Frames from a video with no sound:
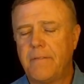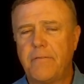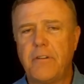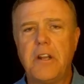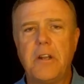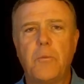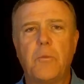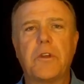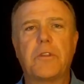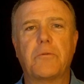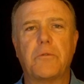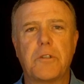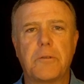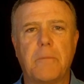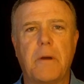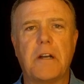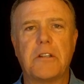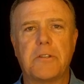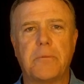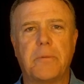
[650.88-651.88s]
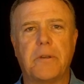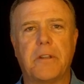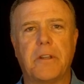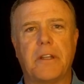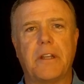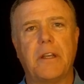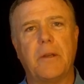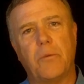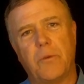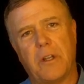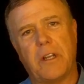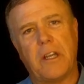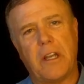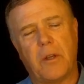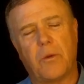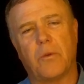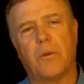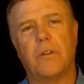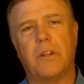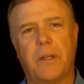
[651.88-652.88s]
freedom with responsibility would
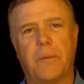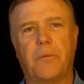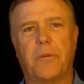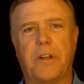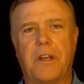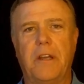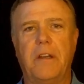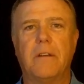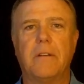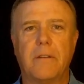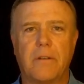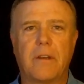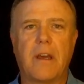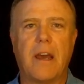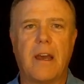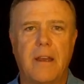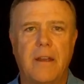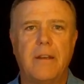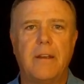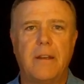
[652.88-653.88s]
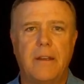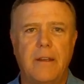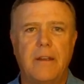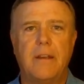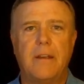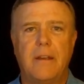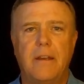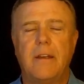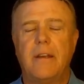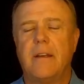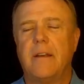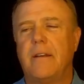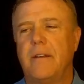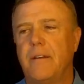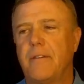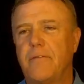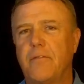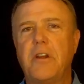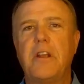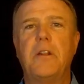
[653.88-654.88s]
equal liberty, okay?
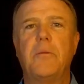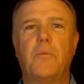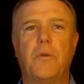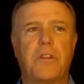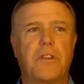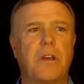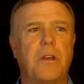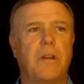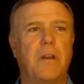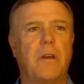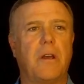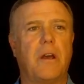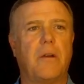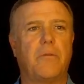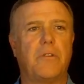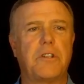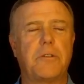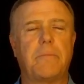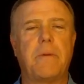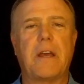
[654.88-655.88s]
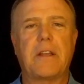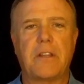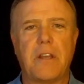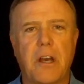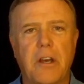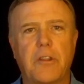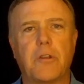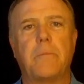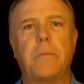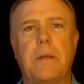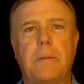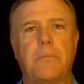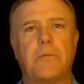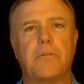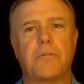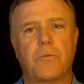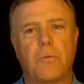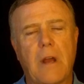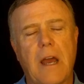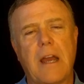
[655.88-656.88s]
Freedom with a respect to other
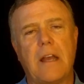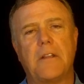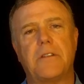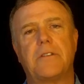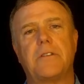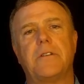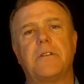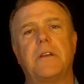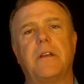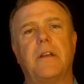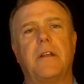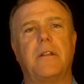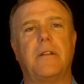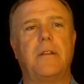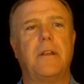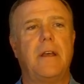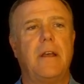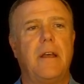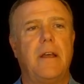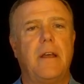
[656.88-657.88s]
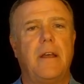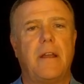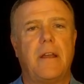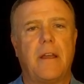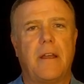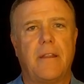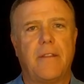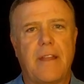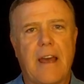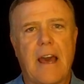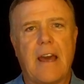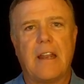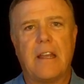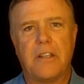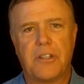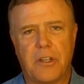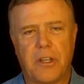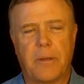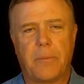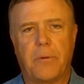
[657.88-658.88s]
people's rights, and
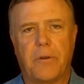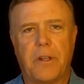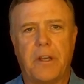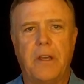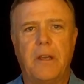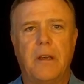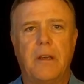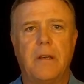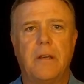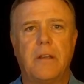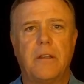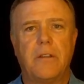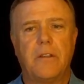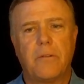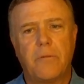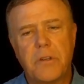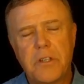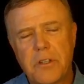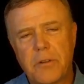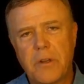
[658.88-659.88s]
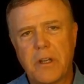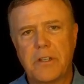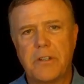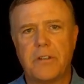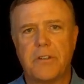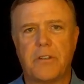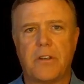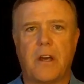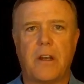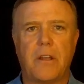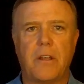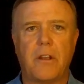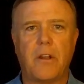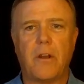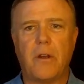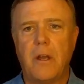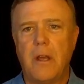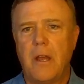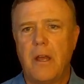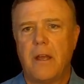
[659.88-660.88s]
that is liberty. The restrictions on it,
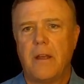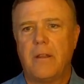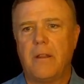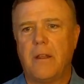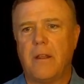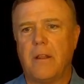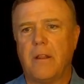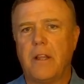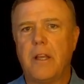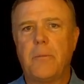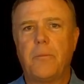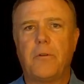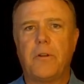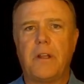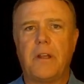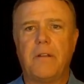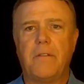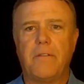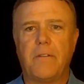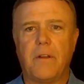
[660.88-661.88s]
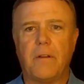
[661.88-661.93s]
you know, liberty,